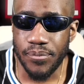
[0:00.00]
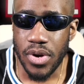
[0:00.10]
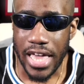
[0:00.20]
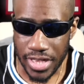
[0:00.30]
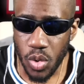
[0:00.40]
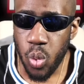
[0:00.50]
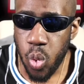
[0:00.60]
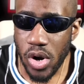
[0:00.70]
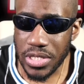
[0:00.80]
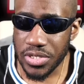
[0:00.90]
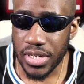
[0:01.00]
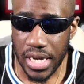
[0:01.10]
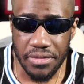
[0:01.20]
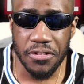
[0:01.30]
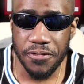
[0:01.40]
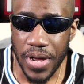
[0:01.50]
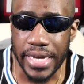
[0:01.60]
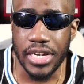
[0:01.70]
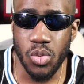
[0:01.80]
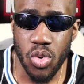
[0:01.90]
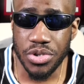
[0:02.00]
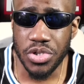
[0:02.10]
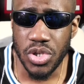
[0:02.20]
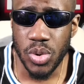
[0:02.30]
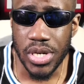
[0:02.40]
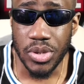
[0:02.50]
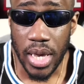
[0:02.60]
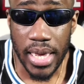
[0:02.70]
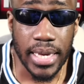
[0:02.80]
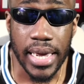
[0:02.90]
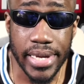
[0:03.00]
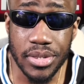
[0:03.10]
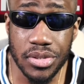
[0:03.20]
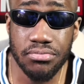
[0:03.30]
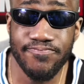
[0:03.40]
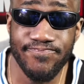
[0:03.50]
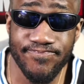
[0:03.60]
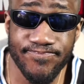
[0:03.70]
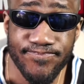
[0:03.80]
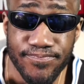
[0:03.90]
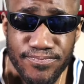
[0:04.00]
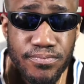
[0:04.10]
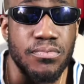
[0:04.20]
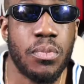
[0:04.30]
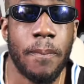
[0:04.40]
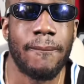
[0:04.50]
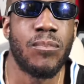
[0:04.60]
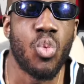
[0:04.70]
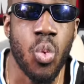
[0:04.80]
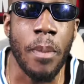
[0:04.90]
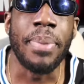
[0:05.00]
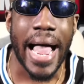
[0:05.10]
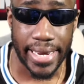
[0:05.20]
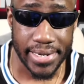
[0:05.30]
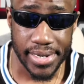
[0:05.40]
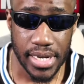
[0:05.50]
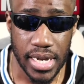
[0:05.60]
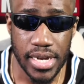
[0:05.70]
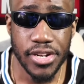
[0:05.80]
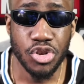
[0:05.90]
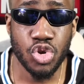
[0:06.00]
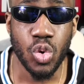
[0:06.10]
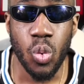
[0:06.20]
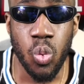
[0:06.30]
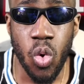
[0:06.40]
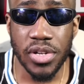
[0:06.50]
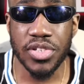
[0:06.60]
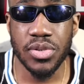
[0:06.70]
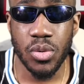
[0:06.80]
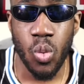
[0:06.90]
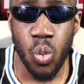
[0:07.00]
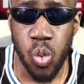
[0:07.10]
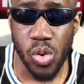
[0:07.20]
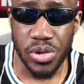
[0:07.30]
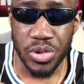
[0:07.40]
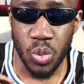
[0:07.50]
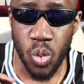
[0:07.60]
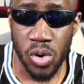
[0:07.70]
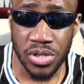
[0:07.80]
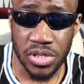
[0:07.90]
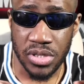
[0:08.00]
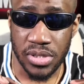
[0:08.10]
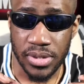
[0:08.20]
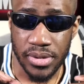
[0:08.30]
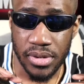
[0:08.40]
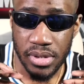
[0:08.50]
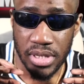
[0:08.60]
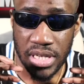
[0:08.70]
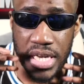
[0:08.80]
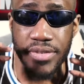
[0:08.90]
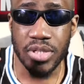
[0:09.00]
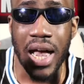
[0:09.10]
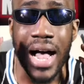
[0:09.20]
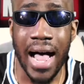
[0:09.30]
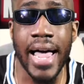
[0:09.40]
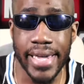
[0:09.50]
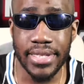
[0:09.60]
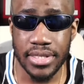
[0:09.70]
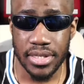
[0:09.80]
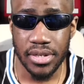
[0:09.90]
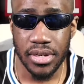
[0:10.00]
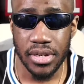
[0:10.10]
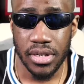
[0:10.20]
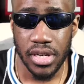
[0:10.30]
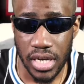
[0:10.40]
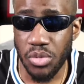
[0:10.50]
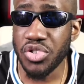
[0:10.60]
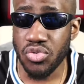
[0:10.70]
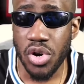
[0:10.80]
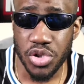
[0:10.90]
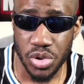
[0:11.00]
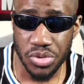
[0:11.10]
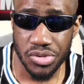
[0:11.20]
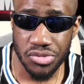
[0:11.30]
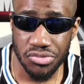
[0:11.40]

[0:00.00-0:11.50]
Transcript: I think what Kevin Feige wants to do is, hey guys, we're back. So what was what gave us our heights? it was the Russos.